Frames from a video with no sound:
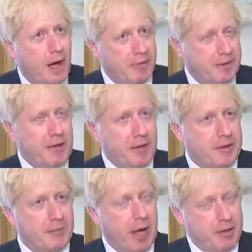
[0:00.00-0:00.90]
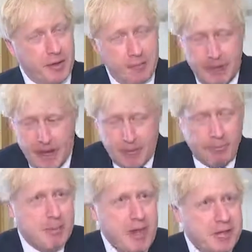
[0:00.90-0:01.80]
of a second spike. So,
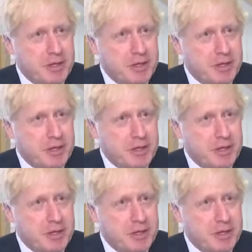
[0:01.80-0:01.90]
my